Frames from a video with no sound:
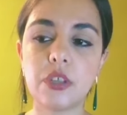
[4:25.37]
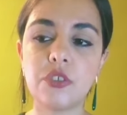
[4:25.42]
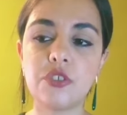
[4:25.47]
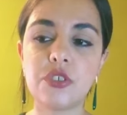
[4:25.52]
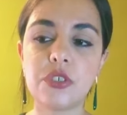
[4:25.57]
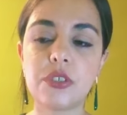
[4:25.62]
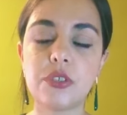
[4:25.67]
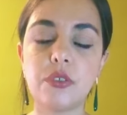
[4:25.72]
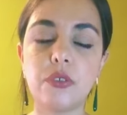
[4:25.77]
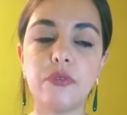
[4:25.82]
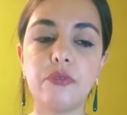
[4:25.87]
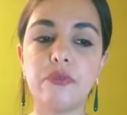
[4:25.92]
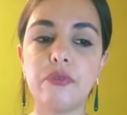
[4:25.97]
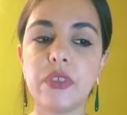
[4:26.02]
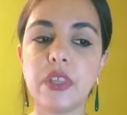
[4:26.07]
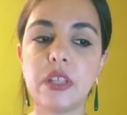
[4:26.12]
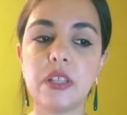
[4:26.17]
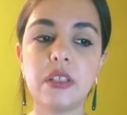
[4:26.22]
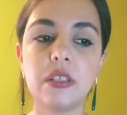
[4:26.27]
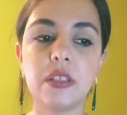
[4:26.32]
you just don't
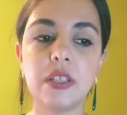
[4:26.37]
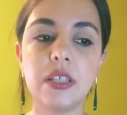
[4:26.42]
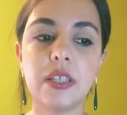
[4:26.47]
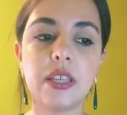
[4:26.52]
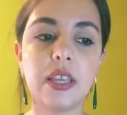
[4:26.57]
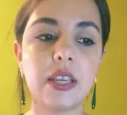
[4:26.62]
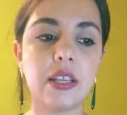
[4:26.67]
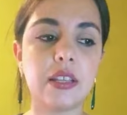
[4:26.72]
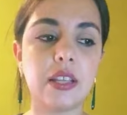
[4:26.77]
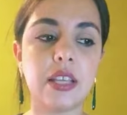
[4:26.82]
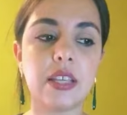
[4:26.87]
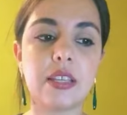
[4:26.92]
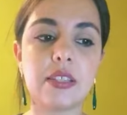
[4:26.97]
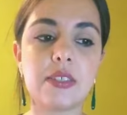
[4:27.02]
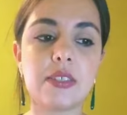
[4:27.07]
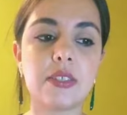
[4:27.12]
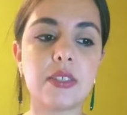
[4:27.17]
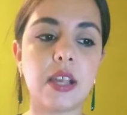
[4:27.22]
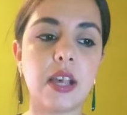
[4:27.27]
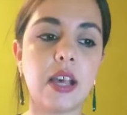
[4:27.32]
feel, again, like
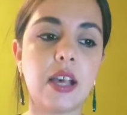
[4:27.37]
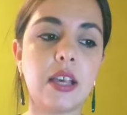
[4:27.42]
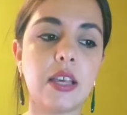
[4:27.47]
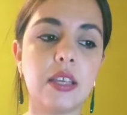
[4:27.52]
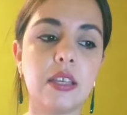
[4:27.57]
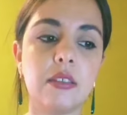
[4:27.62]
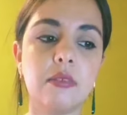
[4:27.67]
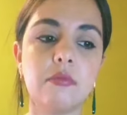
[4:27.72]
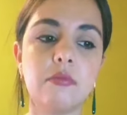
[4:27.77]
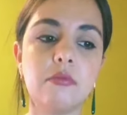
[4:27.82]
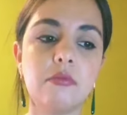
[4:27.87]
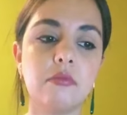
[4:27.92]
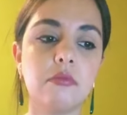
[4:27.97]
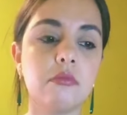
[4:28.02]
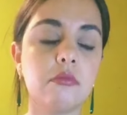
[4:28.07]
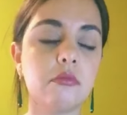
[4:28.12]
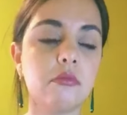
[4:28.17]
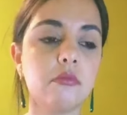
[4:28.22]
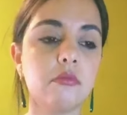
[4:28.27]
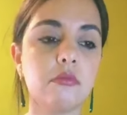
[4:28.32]
it's time,
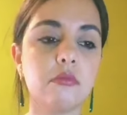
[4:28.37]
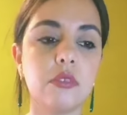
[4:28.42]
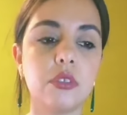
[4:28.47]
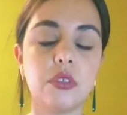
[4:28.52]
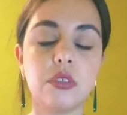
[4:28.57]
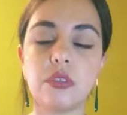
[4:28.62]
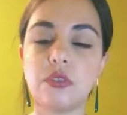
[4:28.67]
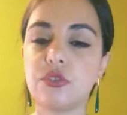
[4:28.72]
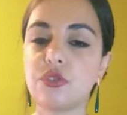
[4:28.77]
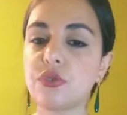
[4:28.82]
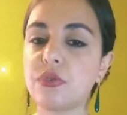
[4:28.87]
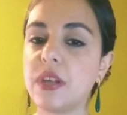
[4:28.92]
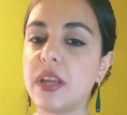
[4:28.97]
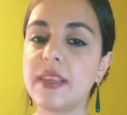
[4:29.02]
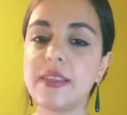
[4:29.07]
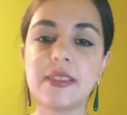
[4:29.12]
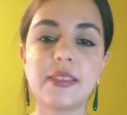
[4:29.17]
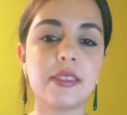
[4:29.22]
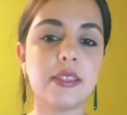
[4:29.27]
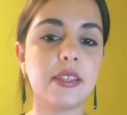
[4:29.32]
you don't
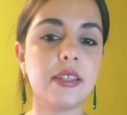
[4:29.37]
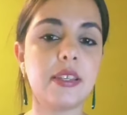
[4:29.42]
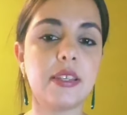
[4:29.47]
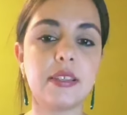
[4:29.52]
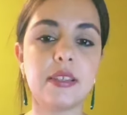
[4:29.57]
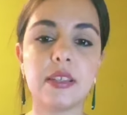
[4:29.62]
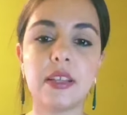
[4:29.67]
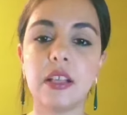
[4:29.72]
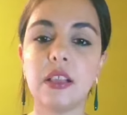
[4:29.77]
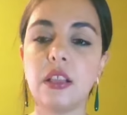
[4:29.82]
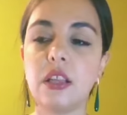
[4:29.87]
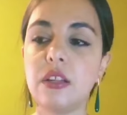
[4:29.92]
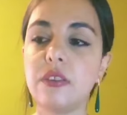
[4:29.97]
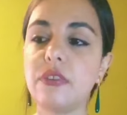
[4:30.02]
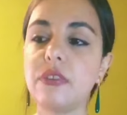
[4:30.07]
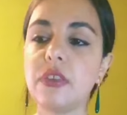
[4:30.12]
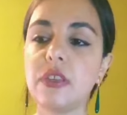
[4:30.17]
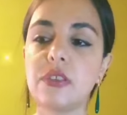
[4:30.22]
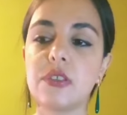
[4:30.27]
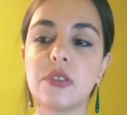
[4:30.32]
trust it. A lot of
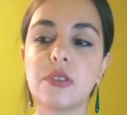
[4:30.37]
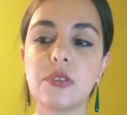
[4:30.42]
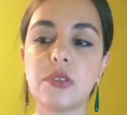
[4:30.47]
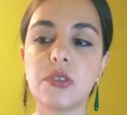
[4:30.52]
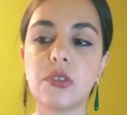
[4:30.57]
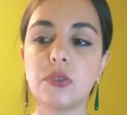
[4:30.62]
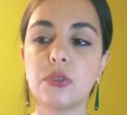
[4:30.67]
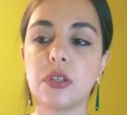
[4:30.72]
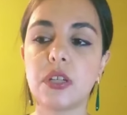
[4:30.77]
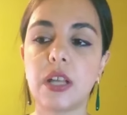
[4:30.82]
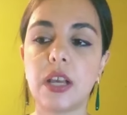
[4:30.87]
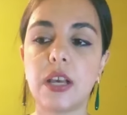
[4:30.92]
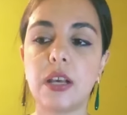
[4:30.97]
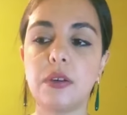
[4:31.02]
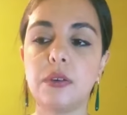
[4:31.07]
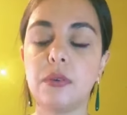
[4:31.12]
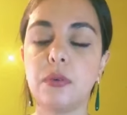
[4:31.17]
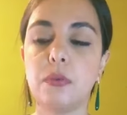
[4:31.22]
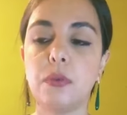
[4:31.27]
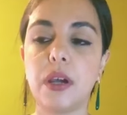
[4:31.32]
things to sort
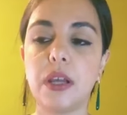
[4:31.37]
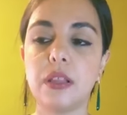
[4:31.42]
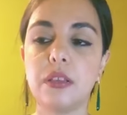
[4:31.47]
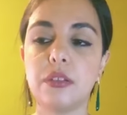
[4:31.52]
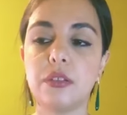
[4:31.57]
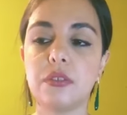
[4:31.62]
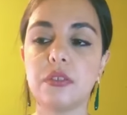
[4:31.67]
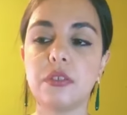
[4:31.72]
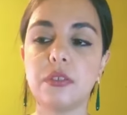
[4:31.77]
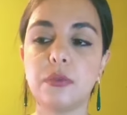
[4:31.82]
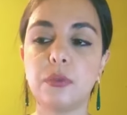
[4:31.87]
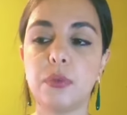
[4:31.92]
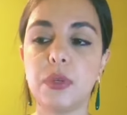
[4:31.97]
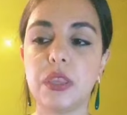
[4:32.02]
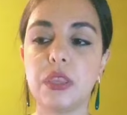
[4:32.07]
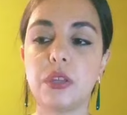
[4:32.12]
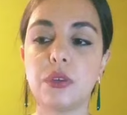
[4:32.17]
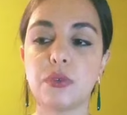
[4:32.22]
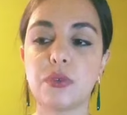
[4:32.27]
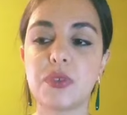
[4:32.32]
out while you're
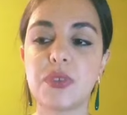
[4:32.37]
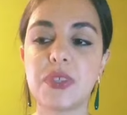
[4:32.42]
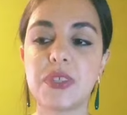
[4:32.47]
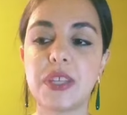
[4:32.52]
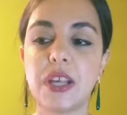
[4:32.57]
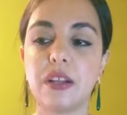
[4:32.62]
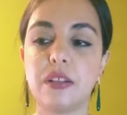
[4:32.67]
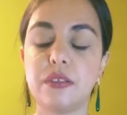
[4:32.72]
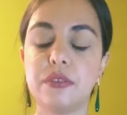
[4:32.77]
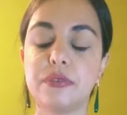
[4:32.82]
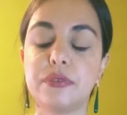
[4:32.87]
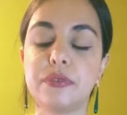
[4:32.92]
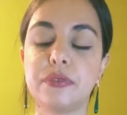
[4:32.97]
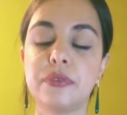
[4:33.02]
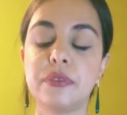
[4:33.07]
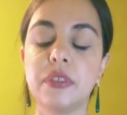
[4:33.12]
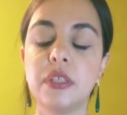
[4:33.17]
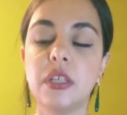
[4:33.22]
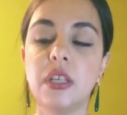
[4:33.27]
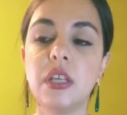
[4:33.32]
with
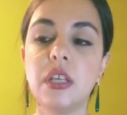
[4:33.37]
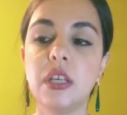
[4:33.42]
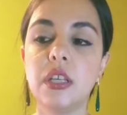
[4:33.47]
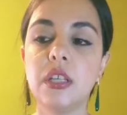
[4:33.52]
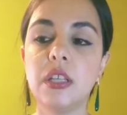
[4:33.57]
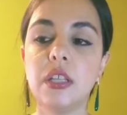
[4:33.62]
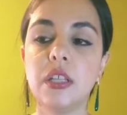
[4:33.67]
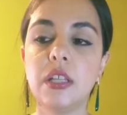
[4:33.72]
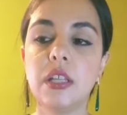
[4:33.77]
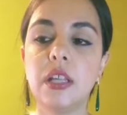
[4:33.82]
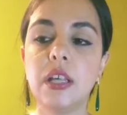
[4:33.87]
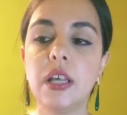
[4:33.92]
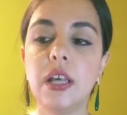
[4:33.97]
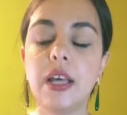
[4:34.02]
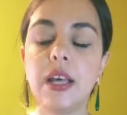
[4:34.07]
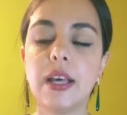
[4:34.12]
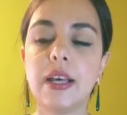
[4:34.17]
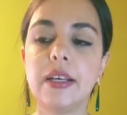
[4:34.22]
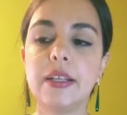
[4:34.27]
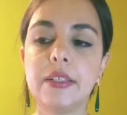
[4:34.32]
yourself.
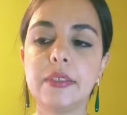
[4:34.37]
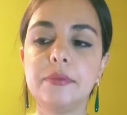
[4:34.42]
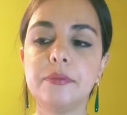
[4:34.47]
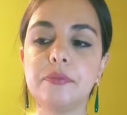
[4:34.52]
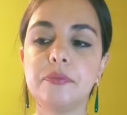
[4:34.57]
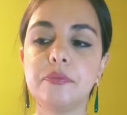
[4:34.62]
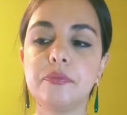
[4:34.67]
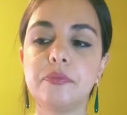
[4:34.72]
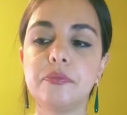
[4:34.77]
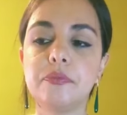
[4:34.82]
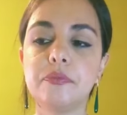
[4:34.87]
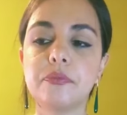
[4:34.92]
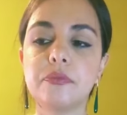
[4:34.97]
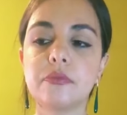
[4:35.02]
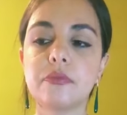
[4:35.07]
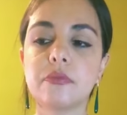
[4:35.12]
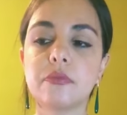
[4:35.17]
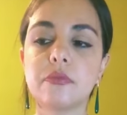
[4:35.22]
Um,